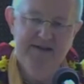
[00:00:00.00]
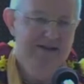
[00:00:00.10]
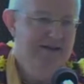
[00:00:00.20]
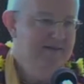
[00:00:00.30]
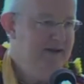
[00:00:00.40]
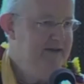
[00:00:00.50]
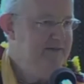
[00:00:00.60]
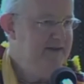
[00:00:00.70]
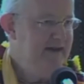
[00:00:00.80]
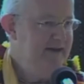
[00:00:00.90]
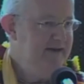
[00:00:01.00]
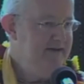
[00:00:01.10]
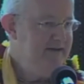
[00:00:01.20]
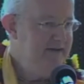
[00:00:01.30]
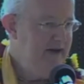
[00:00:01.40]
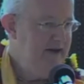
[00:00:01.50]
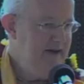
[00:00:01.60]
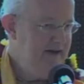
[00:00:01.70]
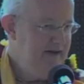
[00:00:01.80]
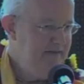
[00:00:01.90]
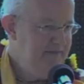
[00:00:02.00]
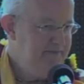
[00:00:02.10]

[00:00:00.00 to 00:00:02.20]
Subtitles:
Because when he had his yajna,